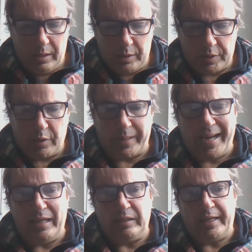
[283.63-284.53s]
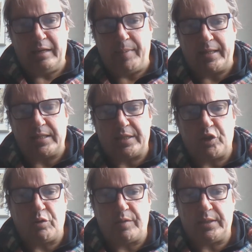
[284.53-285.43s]
So again, getting back to this
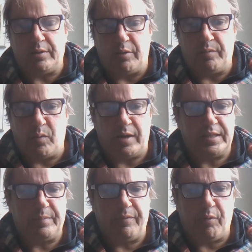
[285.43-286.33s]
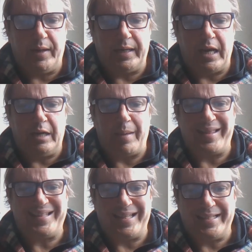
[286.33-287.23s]
issue of what I said before, and again
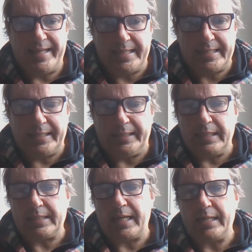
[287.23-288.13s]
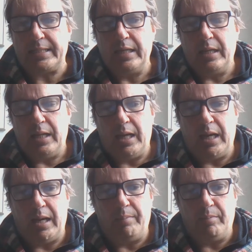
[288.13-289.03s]
about the testing, is that
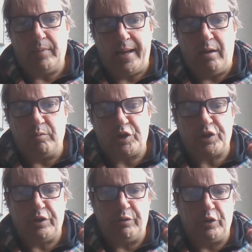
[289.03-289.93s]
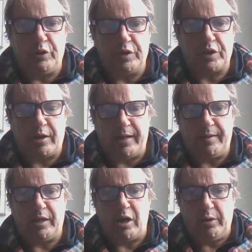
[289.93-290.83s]
now Jacinda Ardern is going out
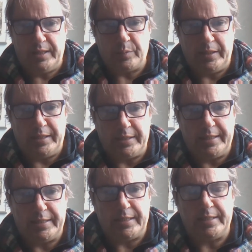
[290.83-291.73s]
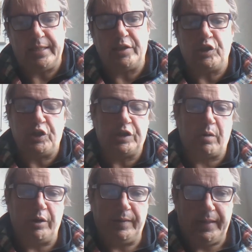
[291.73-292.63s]
there and going, oh yes, we need to test, and she's
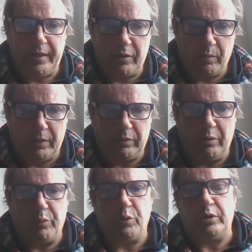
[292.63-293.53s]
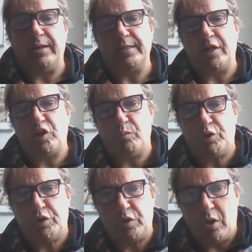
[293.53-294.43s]
quoting the head of the World Health Organization,
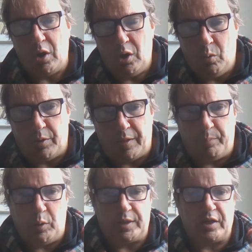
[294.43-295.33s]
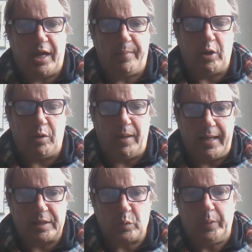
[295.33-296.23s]
which is one of the points I hammered home
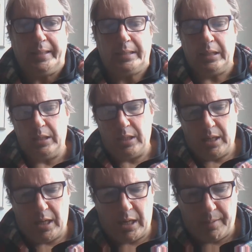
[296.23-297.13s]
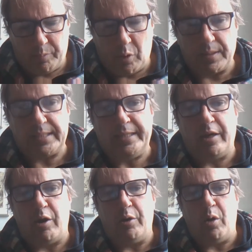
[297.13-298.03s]
last week. Got the
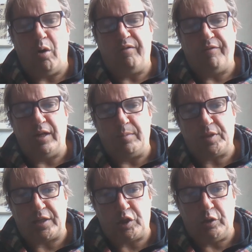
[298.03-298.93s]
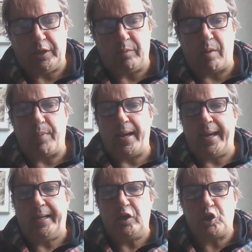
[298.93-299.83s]
CEO of Philips actually looking at my
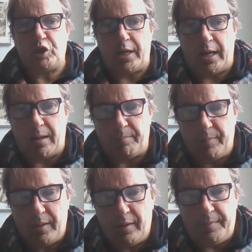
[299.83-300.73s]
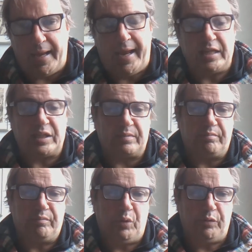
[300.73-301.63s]
page. That has
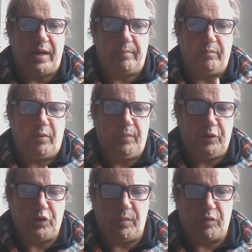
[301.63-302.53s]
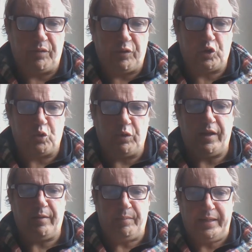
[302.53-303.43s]
moved up in terms of the story
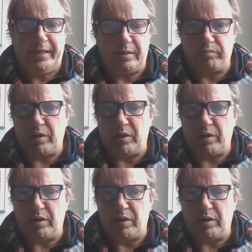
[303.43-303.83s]
that the media